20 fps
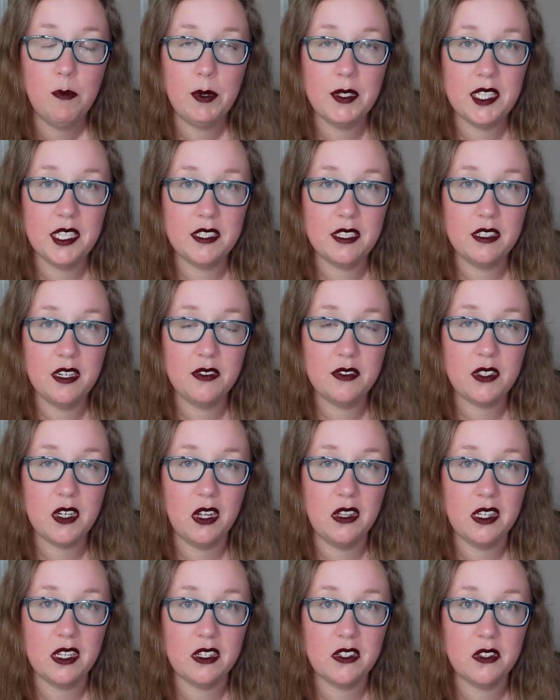But that's enough
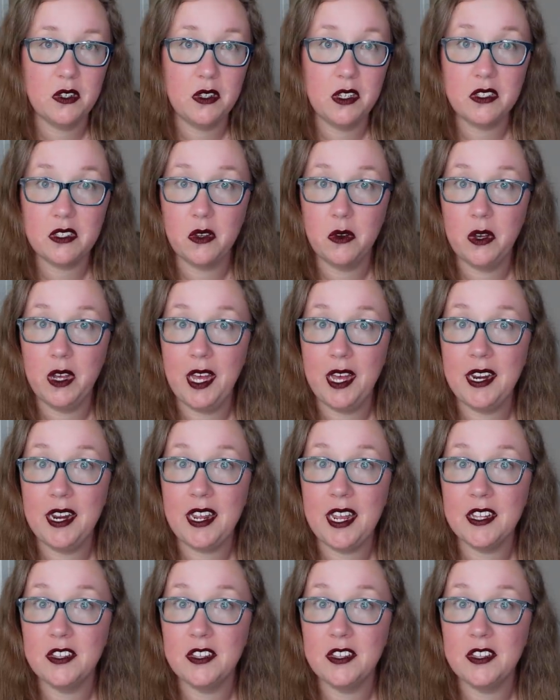stalling, so let's go ahead and